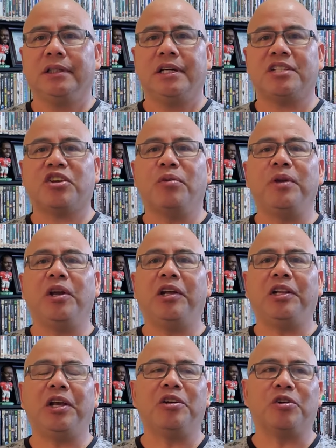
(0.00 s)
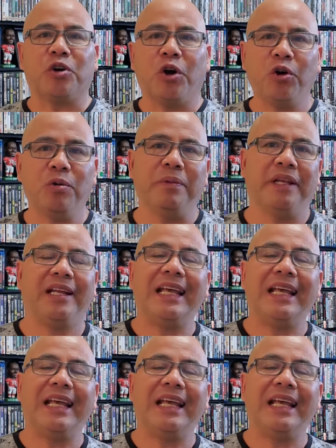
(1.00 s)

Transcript: has community in Rome, in